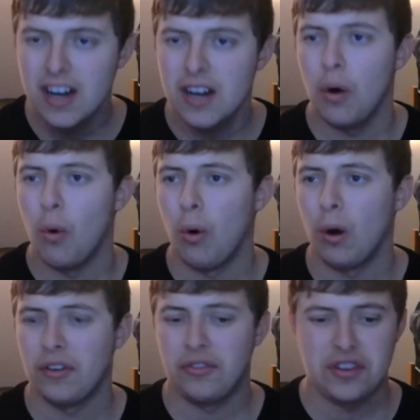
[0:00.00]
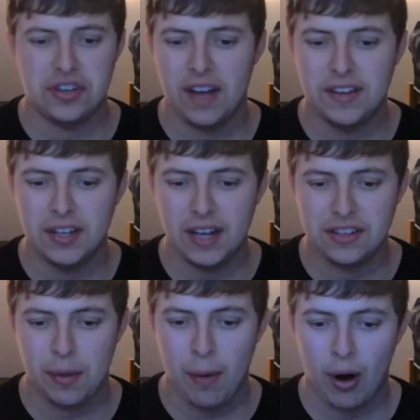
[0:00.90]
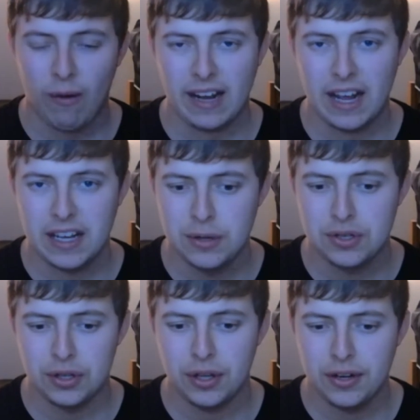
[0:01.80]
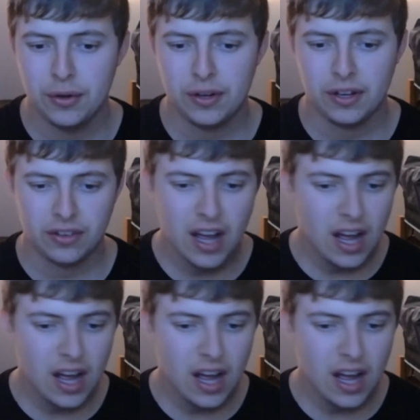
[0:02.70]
or just give it to you guys tomorrow like I usually do, because